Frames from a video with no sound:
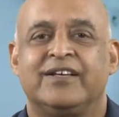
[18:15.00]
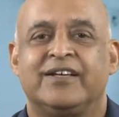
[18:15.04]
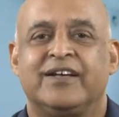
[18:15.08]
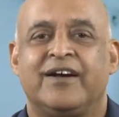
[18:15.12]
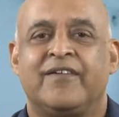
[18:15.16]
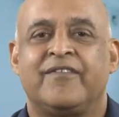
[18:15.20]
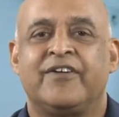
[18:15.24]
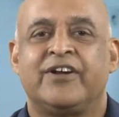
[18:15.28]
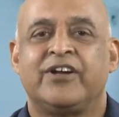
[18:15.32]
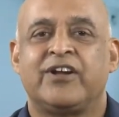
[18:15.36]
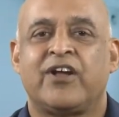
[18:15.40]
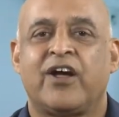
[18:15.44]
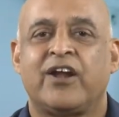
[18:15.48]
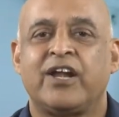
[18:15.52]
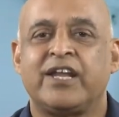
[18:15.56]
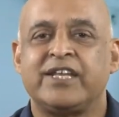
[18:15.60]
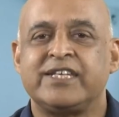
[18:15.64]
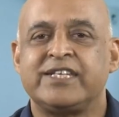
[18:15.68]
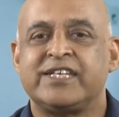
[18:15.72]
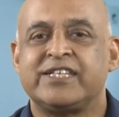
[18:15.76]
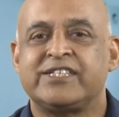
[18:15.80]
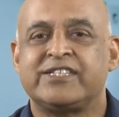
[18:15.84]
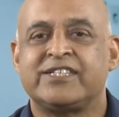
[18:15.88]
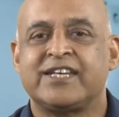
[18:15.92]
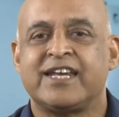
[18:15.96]
Our knowledge
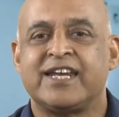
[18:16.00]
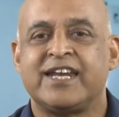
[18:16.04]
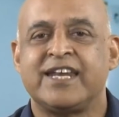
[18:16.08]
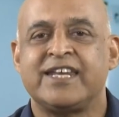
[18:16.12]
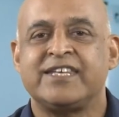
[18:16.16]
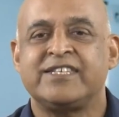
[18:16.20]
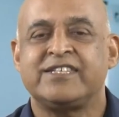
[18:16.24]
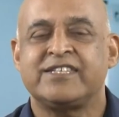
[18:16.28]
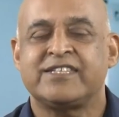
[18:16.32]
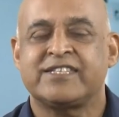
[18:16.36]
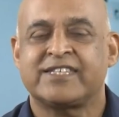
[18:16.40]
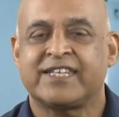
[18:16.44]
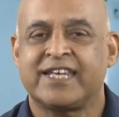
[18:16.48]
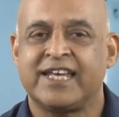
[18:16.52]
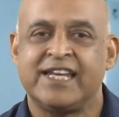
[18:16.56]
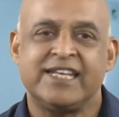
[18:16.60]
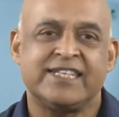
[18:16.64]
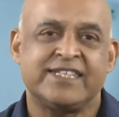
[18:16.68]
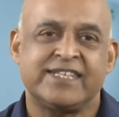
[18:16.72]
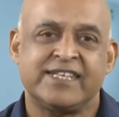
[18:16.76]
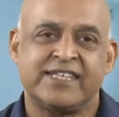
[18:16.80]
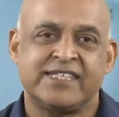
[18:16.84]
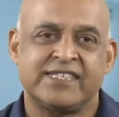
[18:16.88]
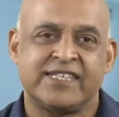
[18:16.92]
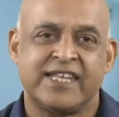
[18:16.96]
is challenged,
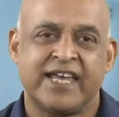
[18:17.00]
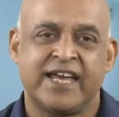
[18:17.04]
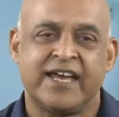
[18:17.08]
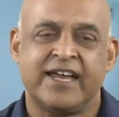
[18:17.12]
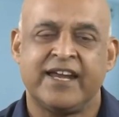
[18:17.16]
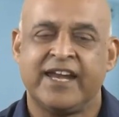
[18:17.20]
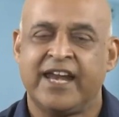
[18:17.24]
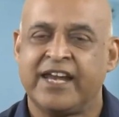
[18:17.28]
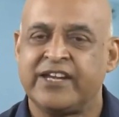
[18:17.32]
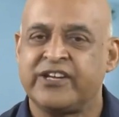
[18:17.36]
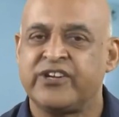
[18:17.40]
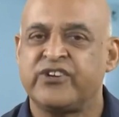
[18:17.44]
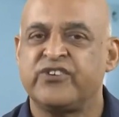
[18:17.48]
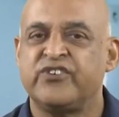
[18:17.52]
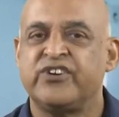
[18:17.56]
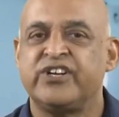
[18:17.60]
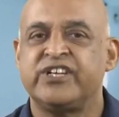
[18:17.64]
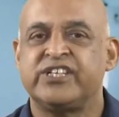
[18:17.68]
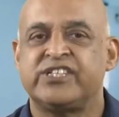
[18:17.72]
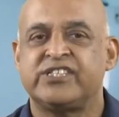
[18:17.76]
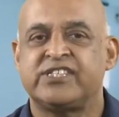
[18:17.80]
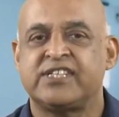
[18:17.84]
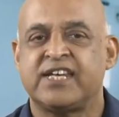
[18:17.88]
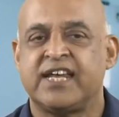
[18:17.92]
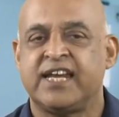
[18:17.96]
skills is there, attitude
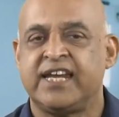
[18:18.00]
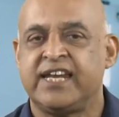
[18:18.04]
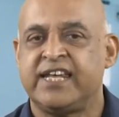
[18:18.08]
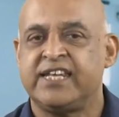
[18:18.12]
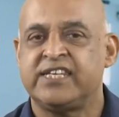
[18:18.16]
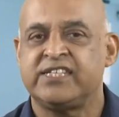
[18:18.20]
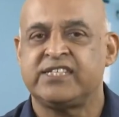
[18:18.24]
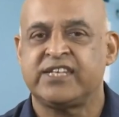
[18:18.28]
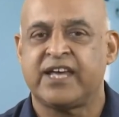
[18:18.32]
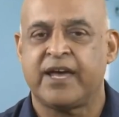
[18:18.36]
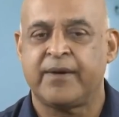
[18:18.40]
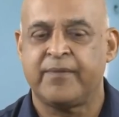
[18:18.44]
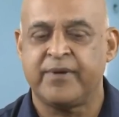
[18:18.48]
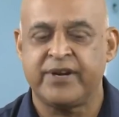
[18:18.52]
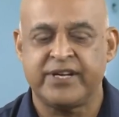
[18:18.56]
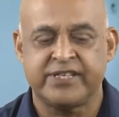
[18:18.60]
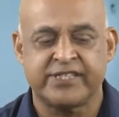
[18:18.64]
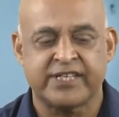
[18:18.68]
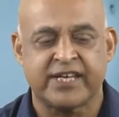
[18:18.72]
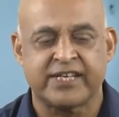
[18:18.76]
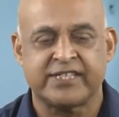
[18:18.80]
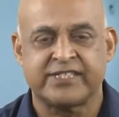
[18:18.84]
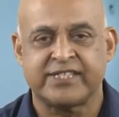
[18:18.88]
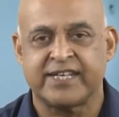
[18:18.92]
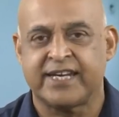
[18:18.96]
is challenged,
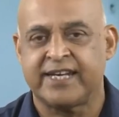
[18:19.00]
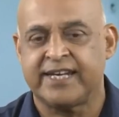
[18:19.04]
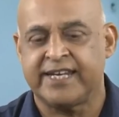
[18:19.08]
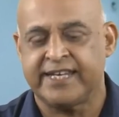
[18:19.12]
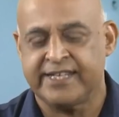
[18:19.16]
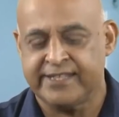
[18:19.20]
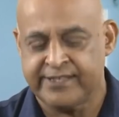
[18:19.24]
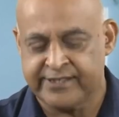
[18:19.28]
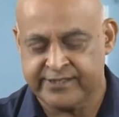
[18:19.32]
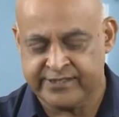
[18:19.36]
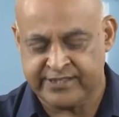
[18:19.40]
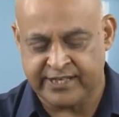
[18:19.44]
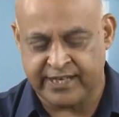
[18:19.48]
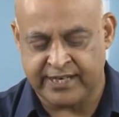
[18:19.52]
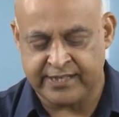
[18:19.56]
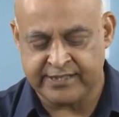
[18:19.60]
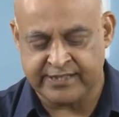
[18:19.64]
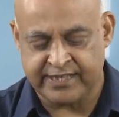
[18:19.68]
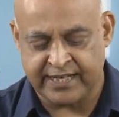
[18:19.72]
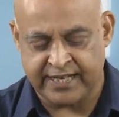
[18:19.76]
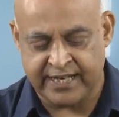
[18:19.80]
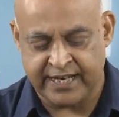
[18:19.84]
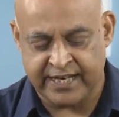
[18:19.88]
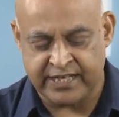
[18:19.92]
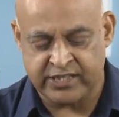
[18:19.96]
habits are challenged, ch
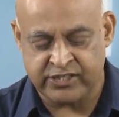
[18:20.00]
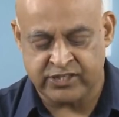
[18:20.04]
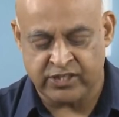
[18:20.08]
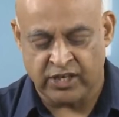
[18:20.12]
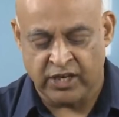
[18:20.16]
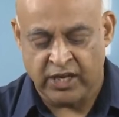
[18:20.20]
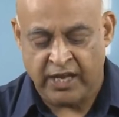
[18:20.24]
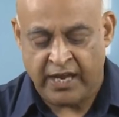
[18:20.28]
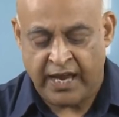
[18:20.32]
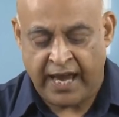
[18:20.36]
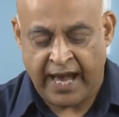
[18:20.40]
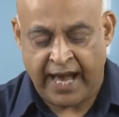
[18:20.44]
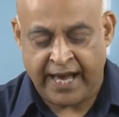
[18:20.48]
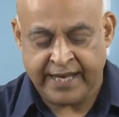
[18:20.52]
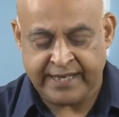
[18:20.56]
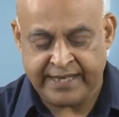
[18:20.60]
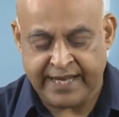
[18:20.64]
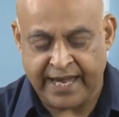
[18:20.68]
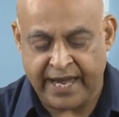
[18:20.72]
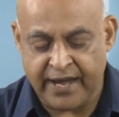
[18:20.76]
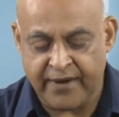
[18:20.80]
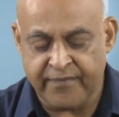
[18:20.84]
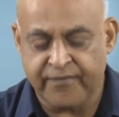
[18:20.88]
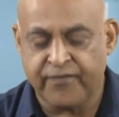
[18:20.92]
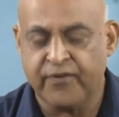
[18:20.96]
challenge, and
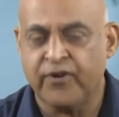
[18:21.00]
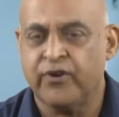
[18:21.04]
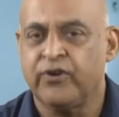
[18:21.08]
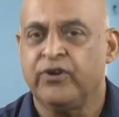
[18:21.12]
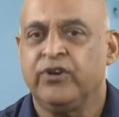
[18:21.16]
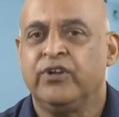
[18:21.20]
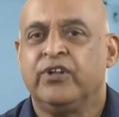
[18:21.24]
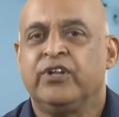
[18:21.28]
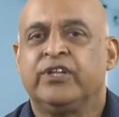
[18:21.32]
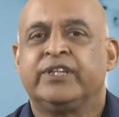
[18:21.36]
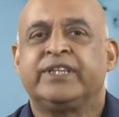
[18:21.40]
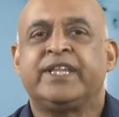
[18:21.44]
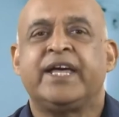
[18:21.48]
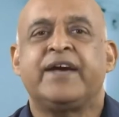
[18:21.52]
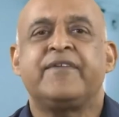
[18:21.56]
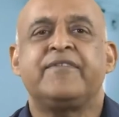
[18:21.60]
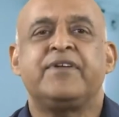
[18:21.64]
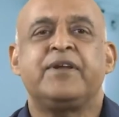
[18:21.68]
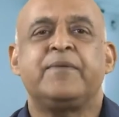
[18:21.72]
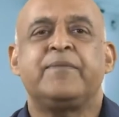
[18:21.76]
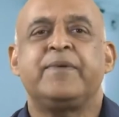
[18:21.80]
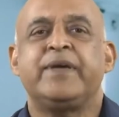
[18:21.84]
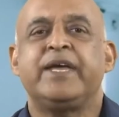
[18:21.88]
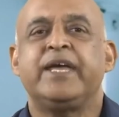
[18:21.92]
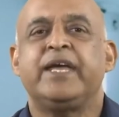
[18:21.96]
therefore, there
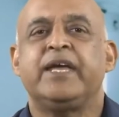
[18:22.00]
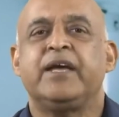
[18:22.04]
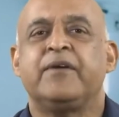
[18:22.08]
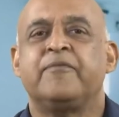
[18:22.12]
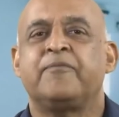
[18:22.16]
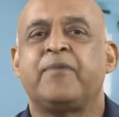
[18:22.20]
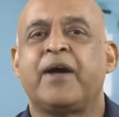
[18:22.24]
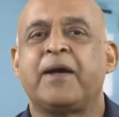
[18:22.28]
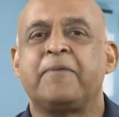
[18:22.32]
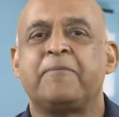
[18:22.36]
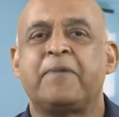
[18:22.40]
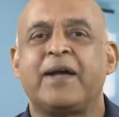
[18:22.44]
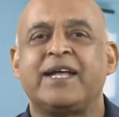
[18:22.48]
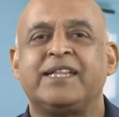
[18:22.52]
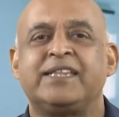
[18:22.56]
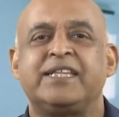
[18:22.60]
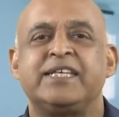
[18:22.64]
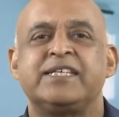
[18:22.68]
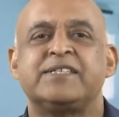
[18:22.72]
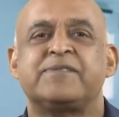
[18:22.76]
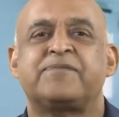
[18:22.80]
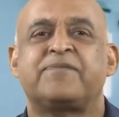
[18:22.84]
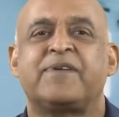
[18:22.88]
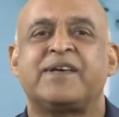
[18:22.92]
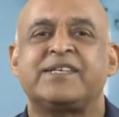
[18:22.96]
will be by, by
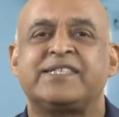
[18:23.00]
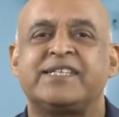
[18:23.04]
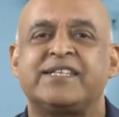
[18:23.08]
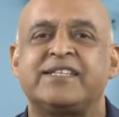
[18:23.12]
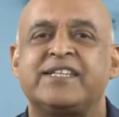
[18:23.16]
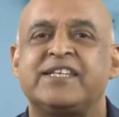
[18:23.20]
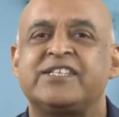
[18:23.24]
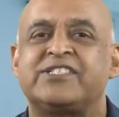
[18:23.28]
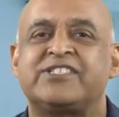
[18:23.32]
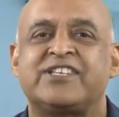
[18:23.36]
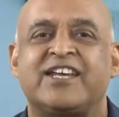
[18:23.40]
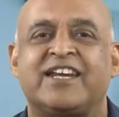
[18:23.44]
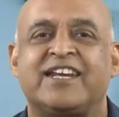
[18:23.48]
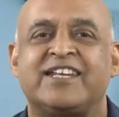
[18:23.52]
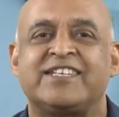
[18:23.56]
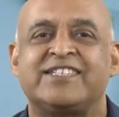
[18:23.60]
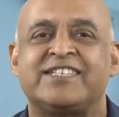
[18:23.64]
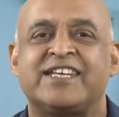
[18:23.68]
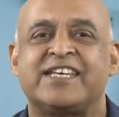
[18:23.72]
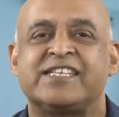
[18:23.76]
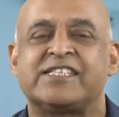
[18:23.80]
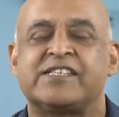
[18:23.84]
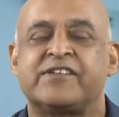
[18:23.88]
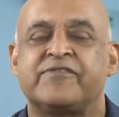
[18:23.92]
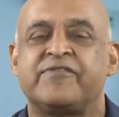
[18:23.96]
these facing these
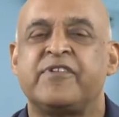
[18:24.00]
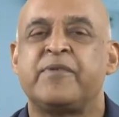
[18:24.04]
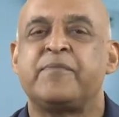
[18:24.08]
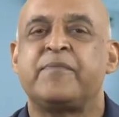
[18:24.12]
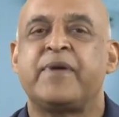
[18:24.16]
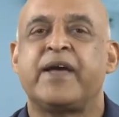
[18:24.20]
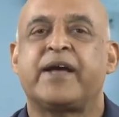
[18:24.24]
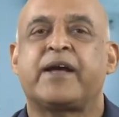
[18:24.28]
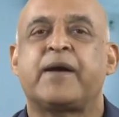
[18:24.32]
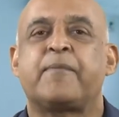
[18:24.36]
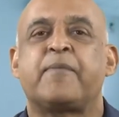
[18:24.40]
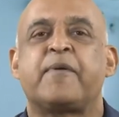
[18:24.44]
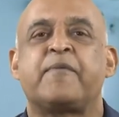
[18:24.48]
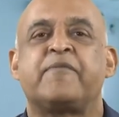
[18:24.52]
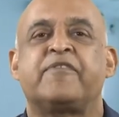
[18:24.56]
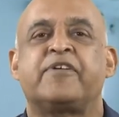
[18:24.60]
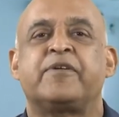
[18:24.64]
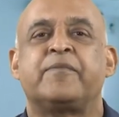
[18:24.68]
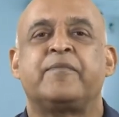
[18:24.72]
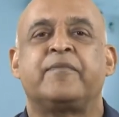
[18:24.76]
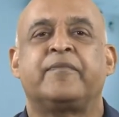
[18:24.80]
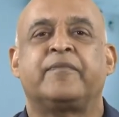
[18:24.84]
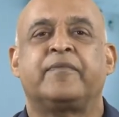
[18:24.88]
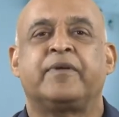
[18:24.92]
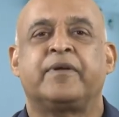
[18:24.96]
challenges, we make up our
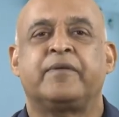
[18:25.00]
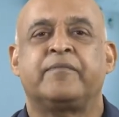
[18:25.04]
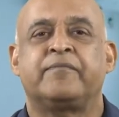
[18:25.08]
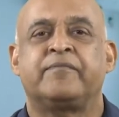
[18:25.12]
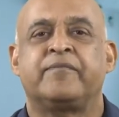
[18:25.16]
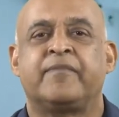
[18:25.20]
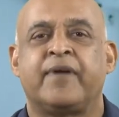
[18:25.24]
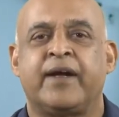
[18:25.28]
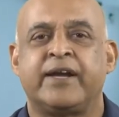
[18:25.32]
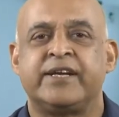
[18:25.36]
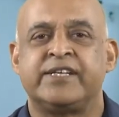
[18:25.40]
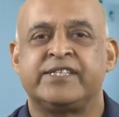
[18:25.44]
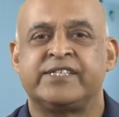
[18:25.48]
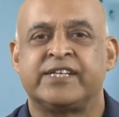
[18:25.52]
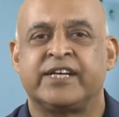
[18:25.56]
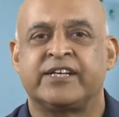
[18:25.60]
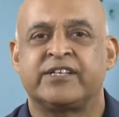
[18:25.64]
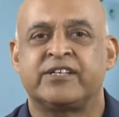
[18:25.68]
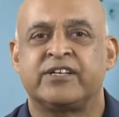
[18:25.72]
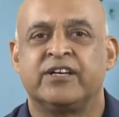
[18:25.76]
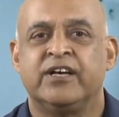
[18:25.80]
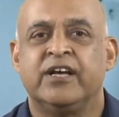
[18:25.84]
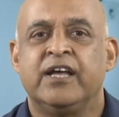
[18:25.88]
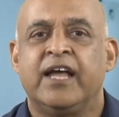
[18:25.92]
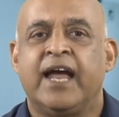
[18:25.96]
uh, mindset,
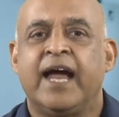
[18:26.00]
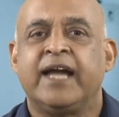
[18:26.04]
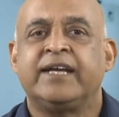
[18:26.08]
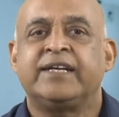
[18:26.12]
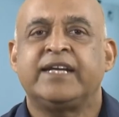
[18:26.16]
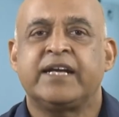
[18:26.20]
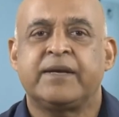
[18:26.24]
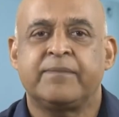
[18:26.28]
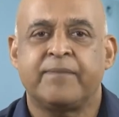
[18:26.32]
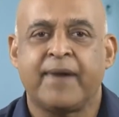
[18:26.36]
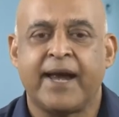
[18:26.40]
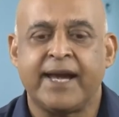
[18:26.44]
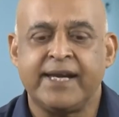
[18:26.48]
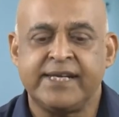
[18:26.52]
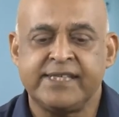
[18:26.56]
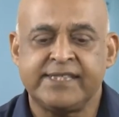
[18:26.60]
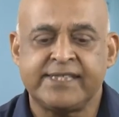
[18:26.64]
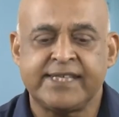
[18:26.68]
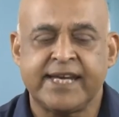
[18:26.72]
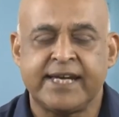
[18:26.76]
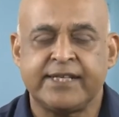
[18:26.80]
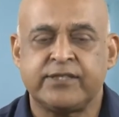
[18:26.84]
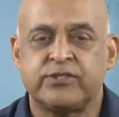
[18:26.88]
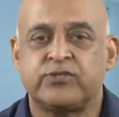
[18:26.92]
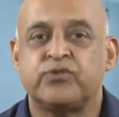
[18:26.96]
and that
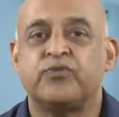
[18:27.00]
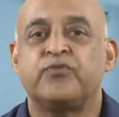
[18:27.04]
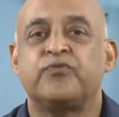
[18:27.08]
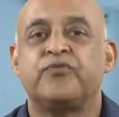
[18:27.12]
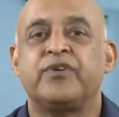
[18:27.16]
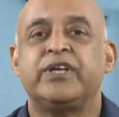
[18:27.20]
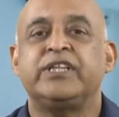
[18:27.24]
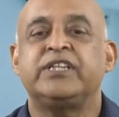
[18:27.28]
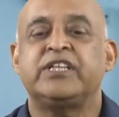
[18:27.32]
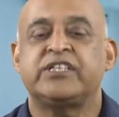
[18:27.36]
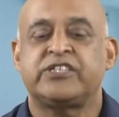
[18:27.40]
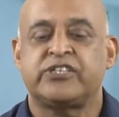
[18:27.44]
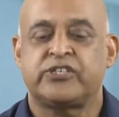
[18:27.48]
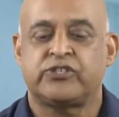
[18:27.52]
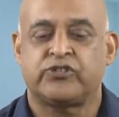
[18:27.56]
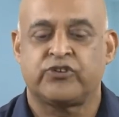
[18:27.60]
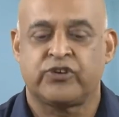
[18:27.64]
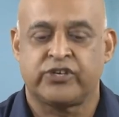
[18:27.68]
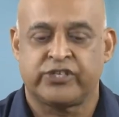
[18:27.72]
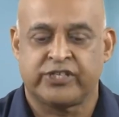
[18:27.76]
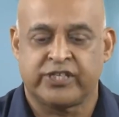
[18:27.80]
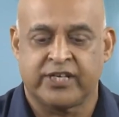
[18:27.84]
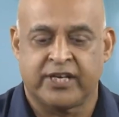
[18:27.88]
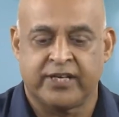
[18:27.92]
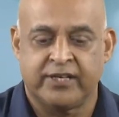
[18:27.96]
mindset to win the
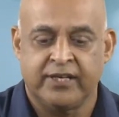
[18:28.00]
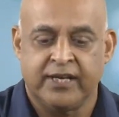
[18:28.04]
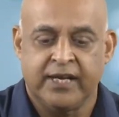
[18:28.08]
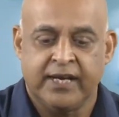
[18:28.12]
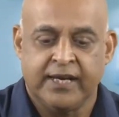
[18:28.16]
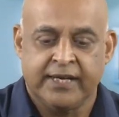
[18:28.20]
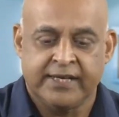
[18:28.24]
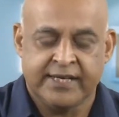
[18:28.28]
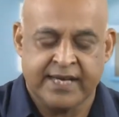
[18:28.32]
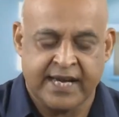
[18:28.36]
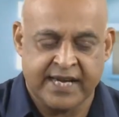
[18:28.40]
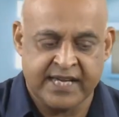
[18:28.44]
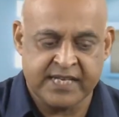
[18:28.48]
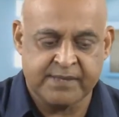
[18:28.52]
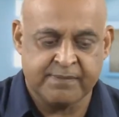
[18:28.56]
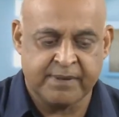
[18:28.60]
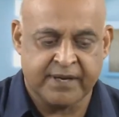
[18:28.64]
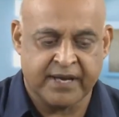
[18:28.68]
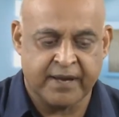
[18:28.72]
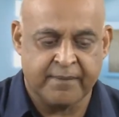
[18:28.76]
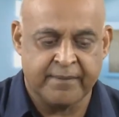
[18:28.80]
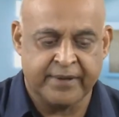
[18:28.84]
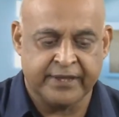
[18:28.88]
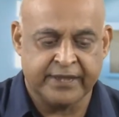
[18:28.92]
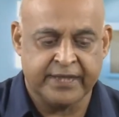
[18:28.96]
situation, that is
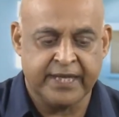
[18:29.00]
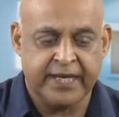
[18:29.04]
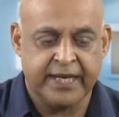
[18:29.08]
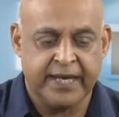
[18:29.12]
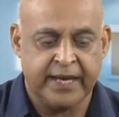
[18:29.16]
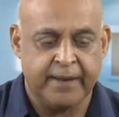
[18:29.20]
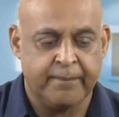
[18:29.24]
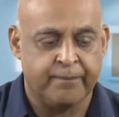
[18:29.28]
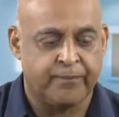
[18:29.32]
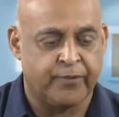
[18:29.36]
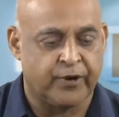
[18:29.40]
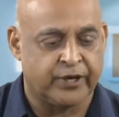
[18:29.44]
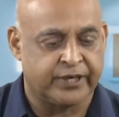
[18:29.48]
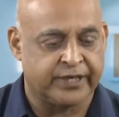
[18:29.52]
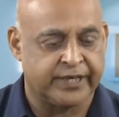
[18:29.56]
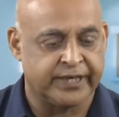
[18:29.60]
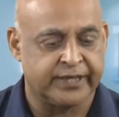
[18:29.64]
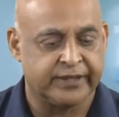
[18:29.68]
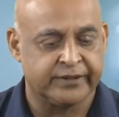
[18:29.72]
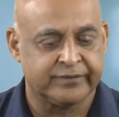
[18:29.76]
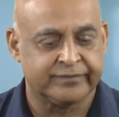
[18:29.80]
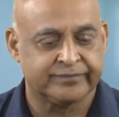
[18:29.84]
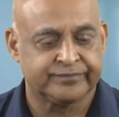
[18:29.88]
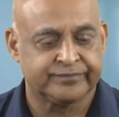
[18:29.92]
becoming the important.